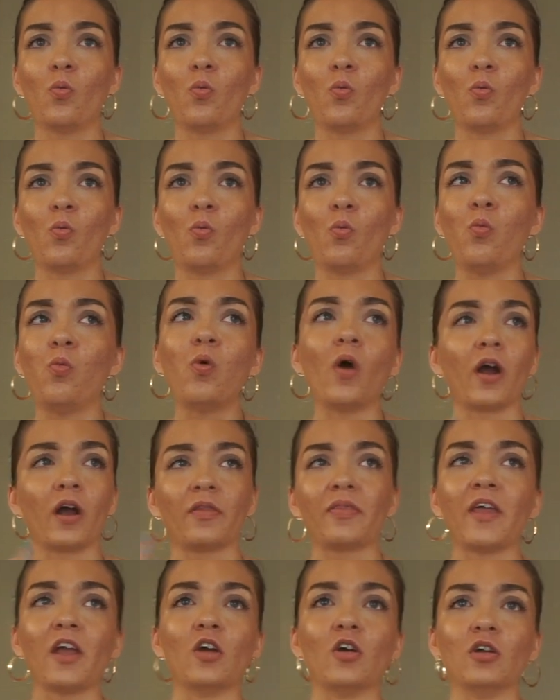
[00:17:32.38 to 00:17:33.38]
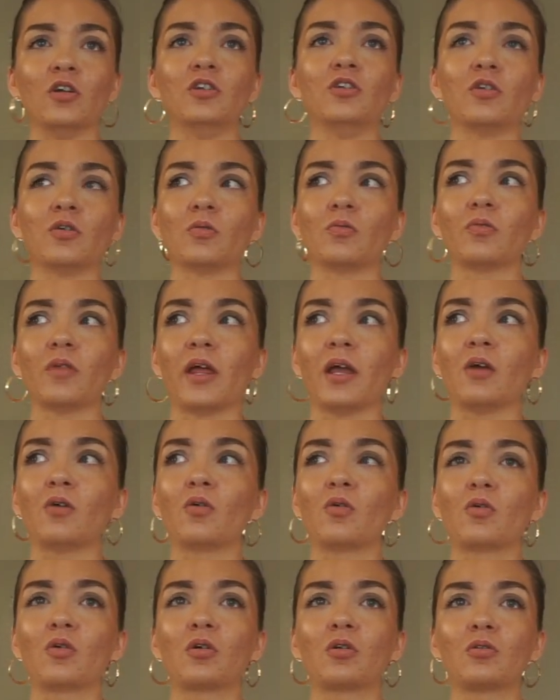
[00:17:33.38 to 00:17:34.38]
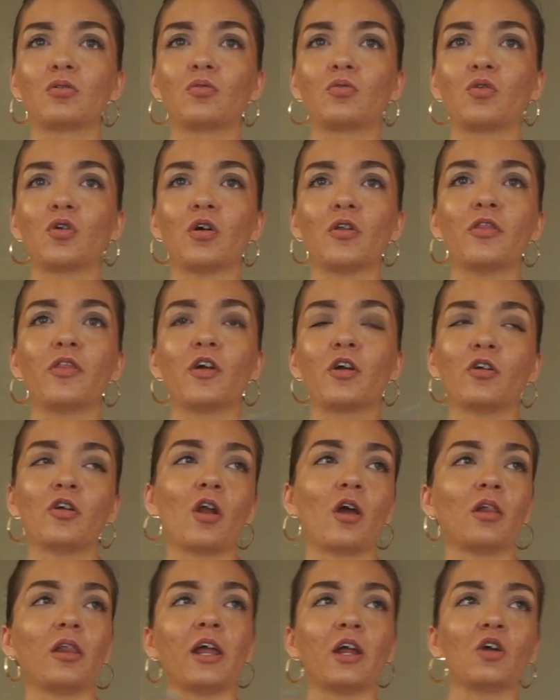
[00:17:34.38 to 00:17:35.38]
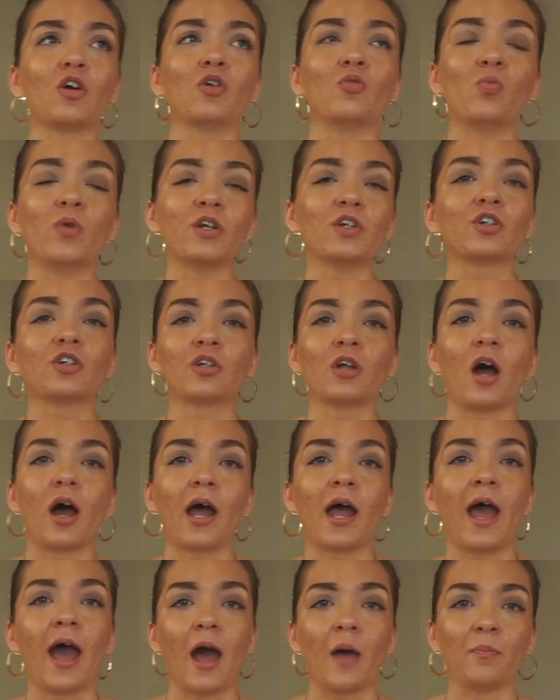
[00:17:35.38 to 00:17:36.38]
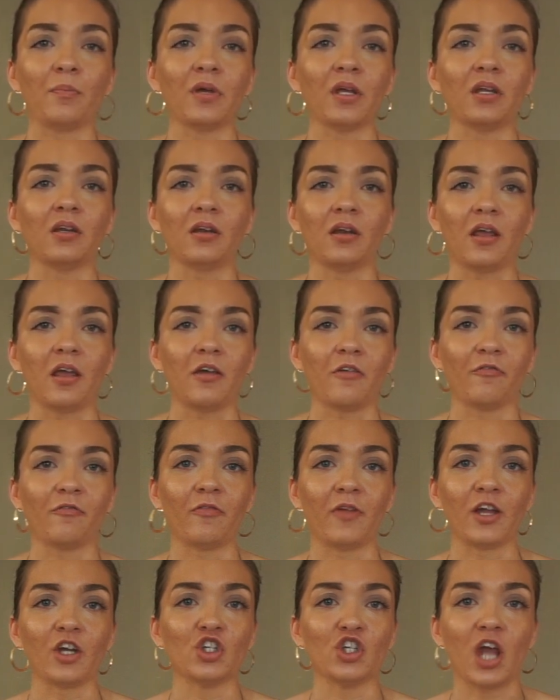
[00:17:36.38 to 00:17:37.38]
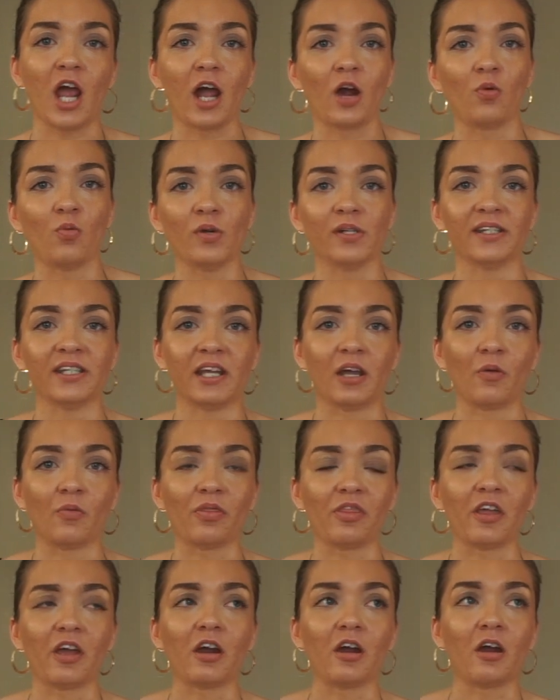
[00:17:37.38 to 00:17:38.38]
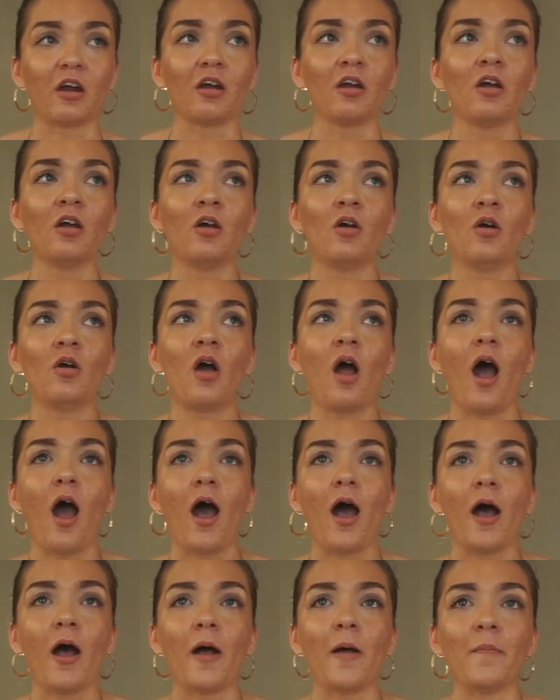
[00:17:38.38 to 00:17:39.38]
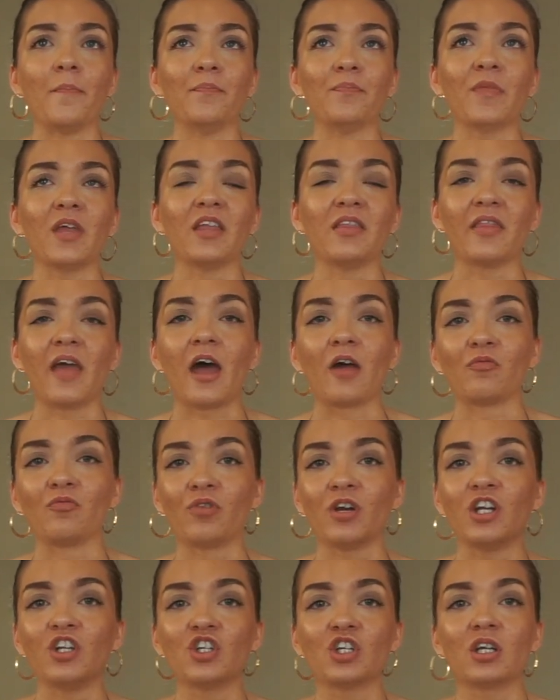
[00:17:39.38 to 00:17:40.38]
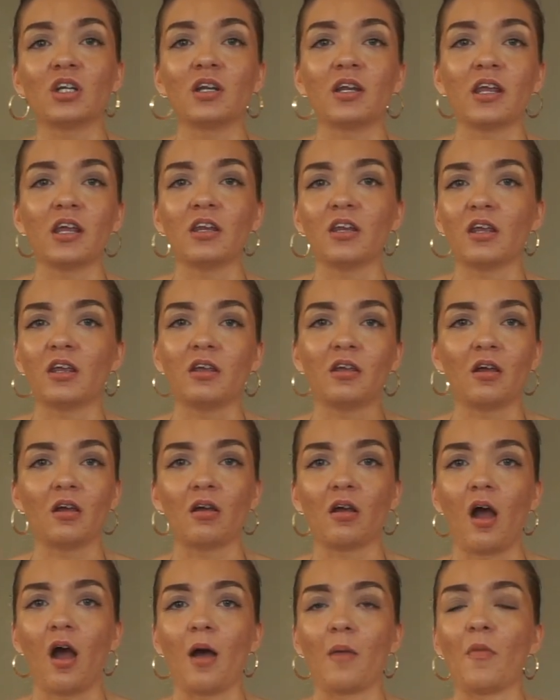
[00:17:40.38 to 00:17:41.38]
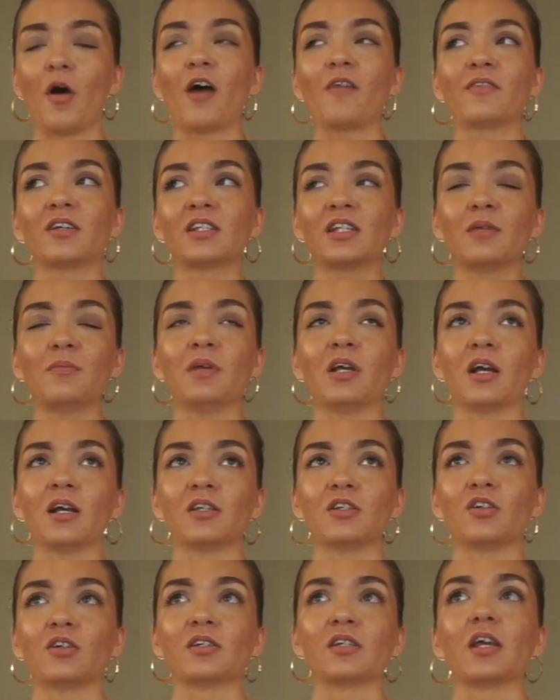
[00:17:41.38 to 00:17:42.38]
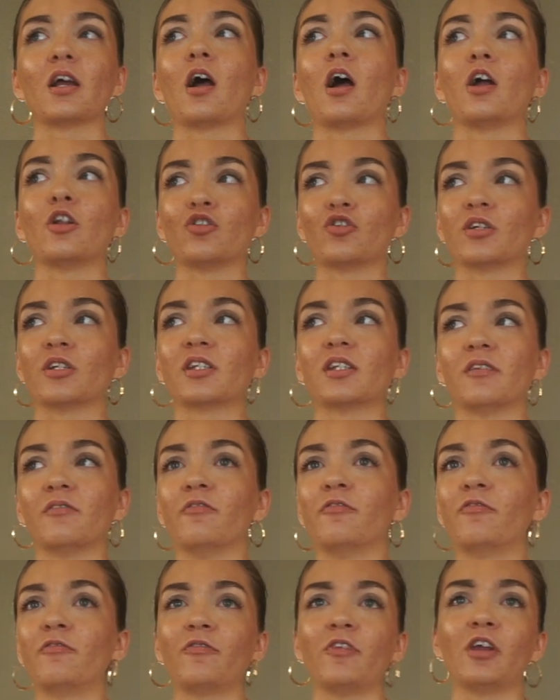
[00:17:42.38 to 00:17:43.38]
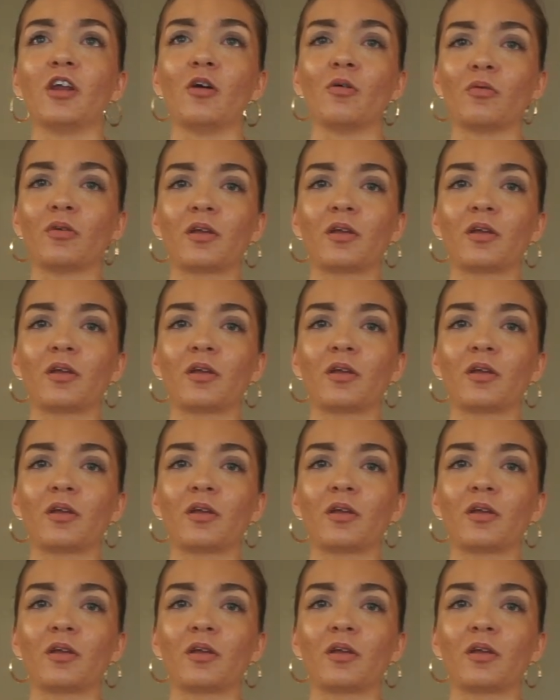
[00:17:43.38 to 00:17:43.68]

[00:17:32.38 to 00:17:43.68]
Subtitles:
what they could do. Like, could winter not happen if like Jack wasn't out there in that region? Obviously, because there's like hundreds of, you know,